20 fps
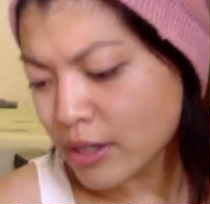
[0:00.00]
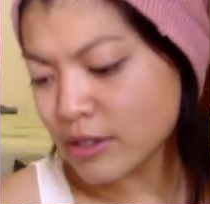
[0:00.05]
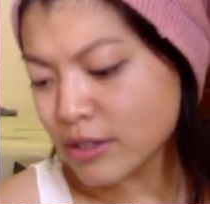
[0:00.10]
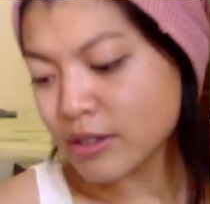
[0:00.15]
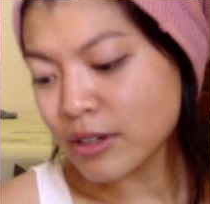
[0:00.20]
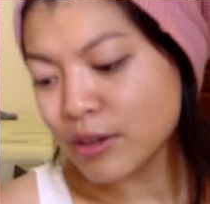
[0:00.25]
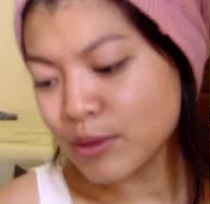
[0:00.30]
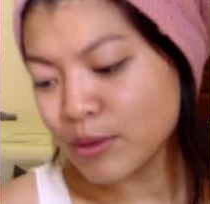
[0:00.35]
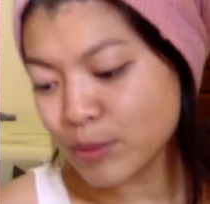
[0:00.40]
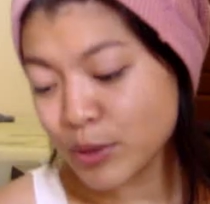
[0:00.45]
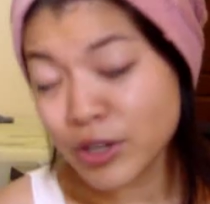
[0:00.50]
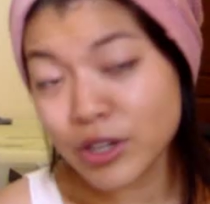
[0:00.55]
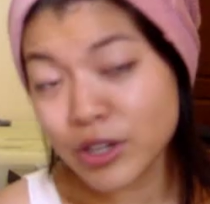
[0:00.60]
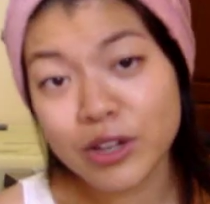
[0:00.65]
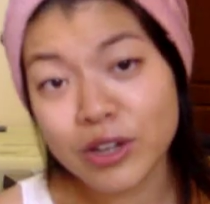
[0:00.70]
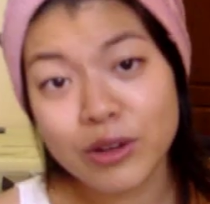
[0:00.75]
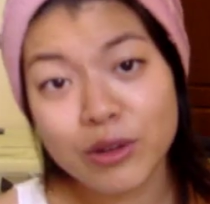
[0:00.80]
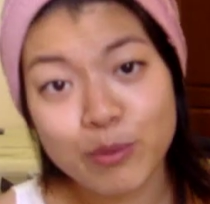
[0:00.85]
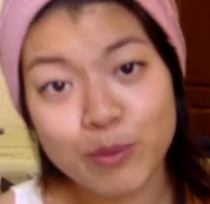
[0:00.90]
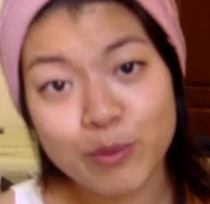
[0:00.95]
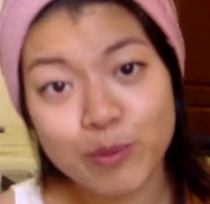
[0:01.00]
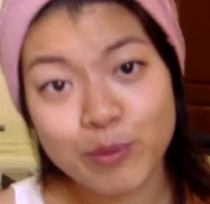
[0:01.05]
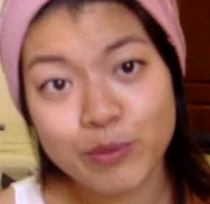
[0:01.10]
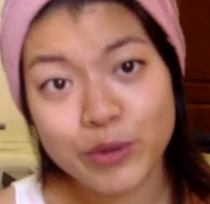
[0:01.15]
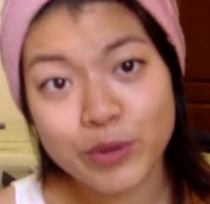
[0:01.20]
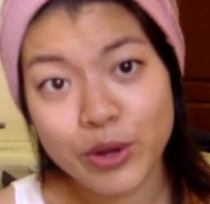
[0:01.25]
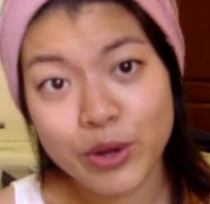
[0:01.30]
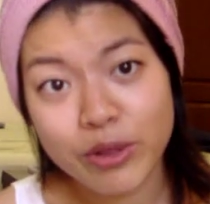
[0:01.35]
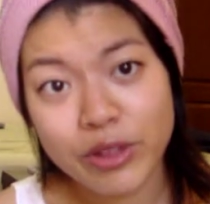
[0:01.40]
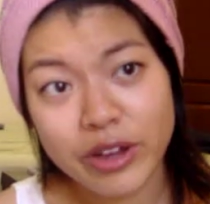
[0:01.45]
So I'm gonna go
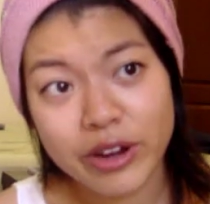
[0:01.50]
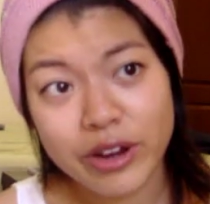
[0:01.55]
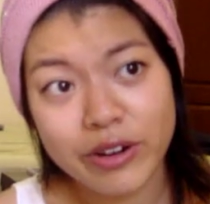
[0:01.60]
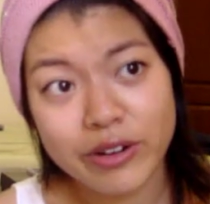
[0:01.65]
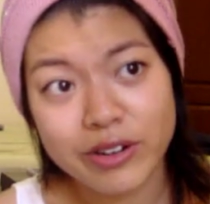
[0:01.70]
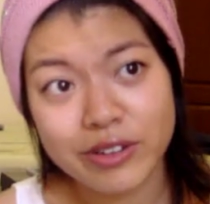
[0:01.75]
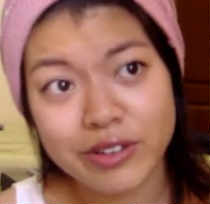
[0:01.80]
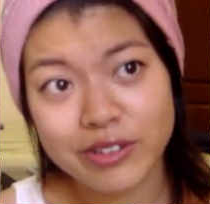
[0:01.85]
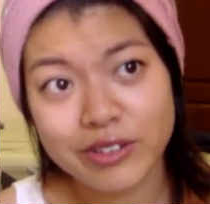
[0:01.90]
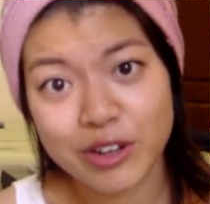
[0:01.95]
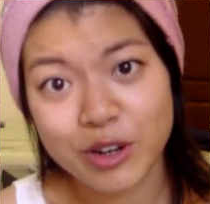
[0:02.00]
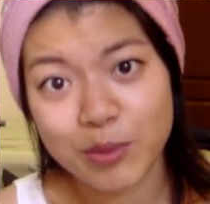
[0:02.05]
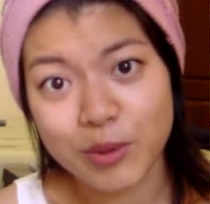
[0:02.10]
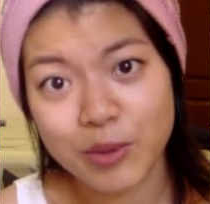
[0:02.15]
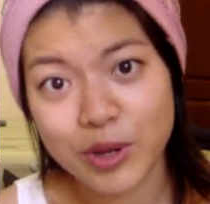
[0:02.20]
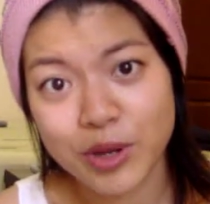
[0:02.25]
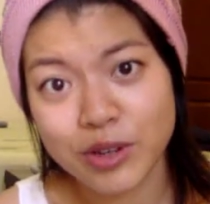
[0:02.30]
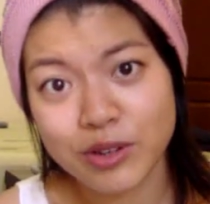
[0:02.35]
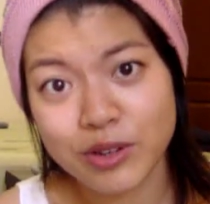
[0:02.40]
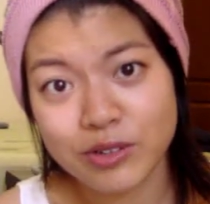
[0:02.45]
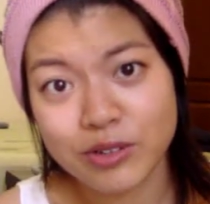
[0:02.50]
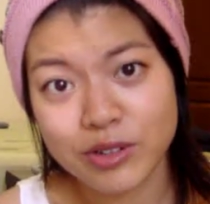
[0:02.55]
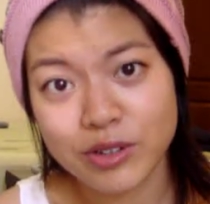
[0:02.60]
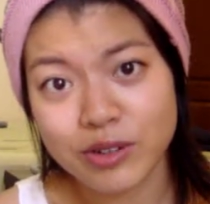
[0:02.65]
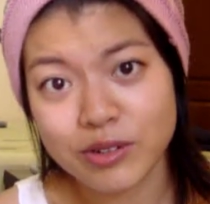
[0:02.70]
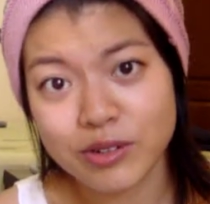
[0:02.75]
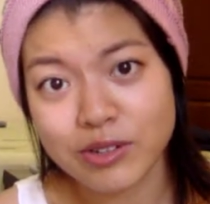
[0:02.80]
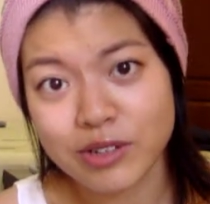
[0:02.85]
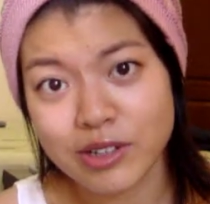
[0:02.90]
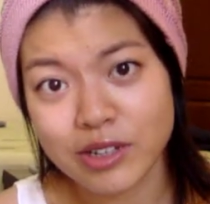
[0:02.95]
there, and it's gonna be
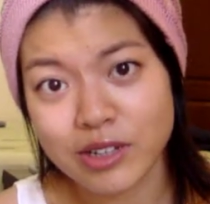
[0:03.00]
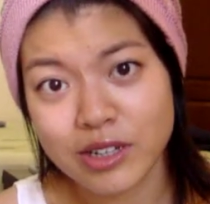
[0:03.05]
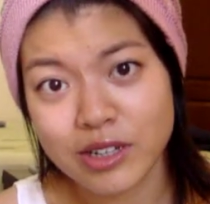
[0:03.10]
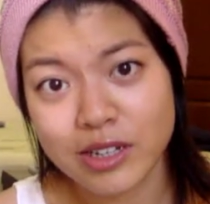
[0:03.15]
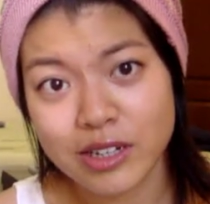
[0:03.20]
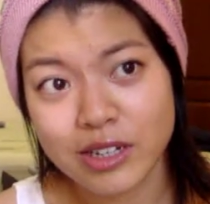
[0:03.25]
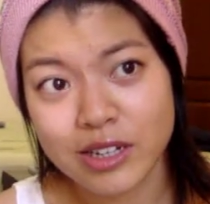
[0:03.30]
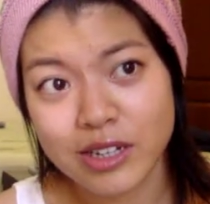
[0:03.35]
seriously